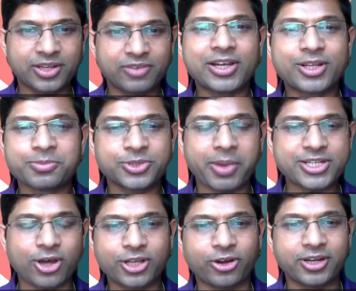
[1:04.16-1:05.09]

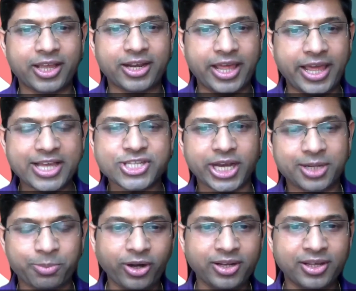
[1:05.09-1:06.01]
chatbot for
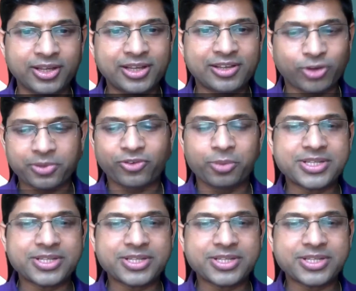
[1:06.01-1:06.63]
performance and quality.